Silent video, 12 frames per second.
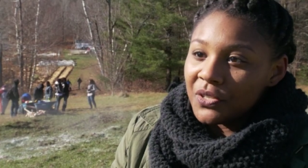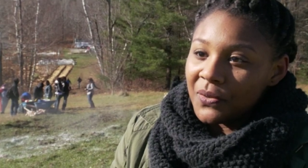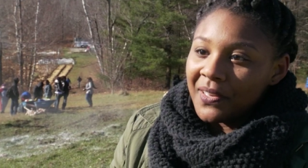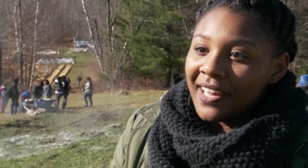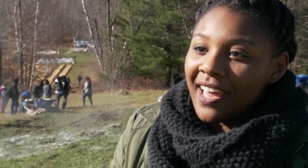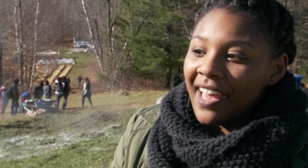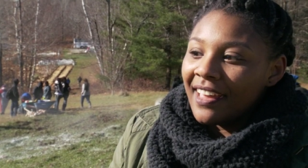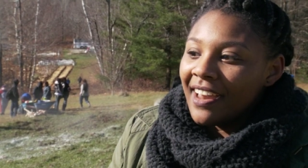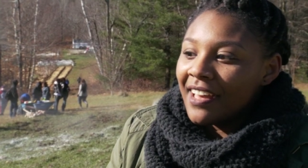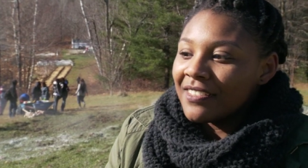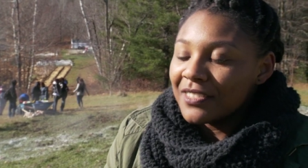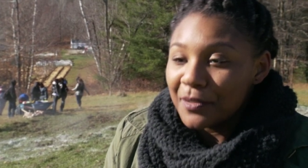doing, and
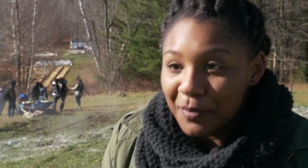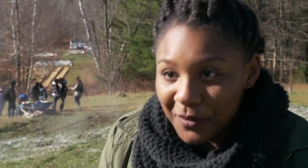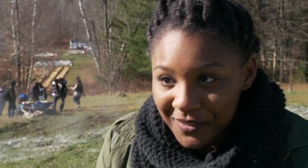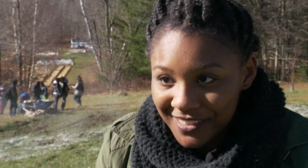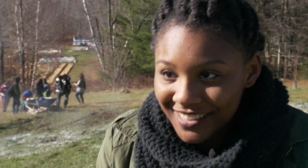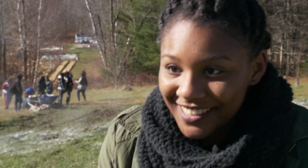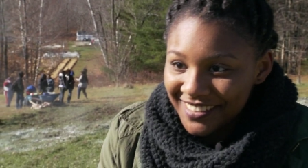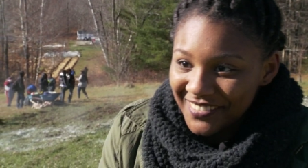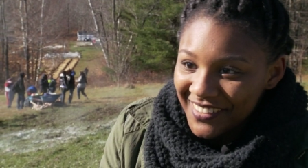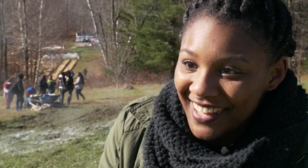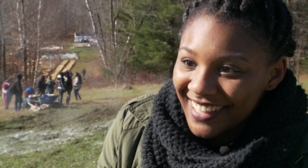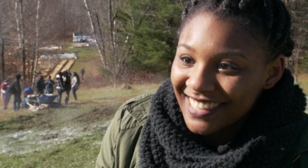I support it.
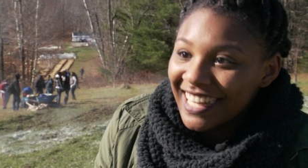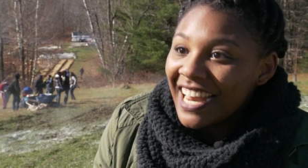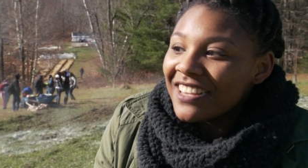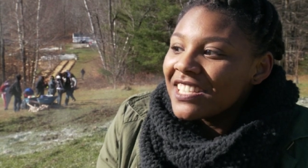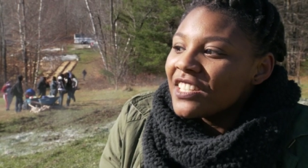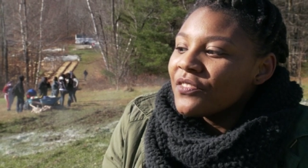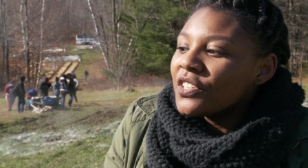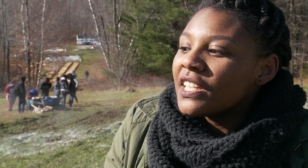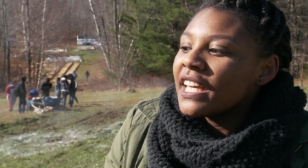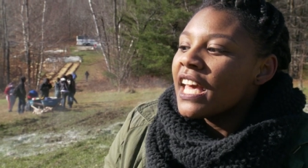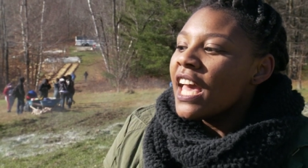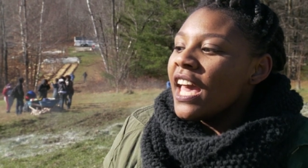And I didn't really,